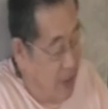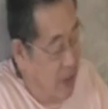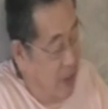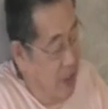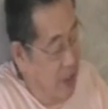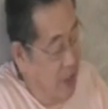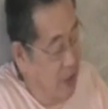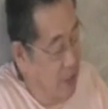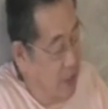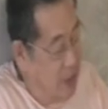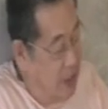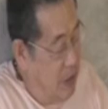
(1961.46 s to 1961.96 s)

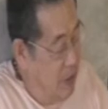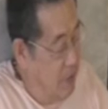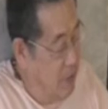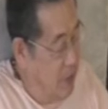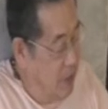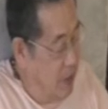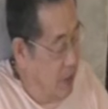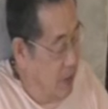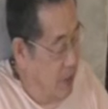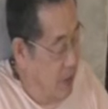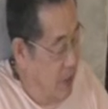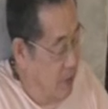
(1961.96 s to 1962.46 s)
he was living
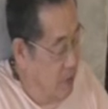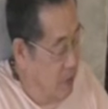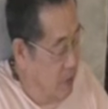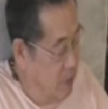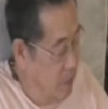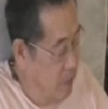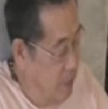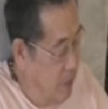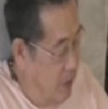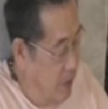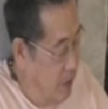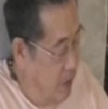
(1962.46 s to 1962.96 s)
in the house
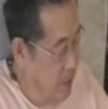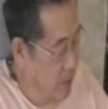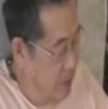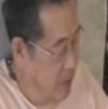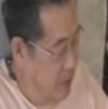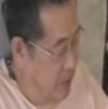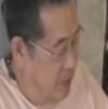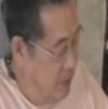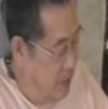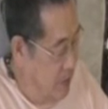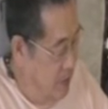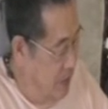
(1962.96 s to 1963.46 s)
of
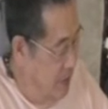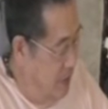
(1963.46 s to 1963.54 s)
Pandavas.